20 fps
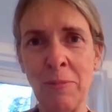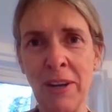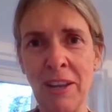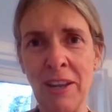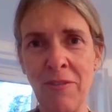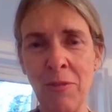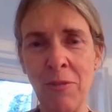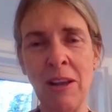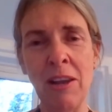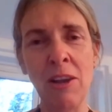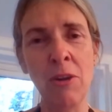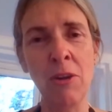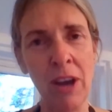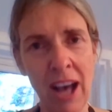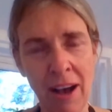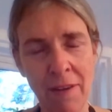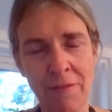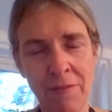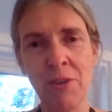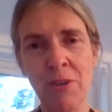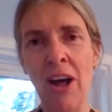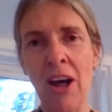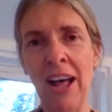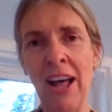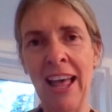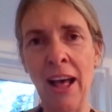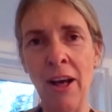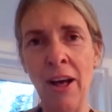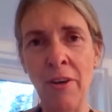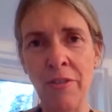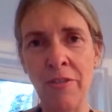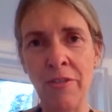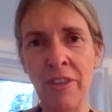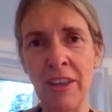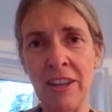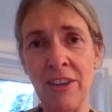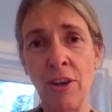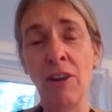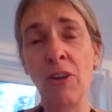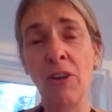But if we look after our health,
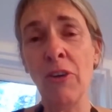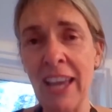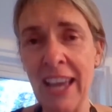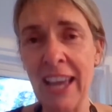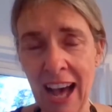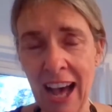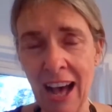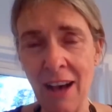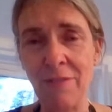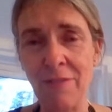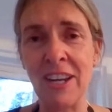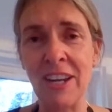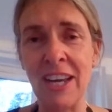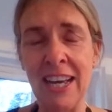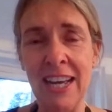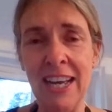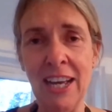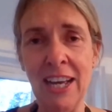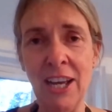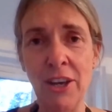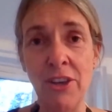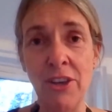then you're looking after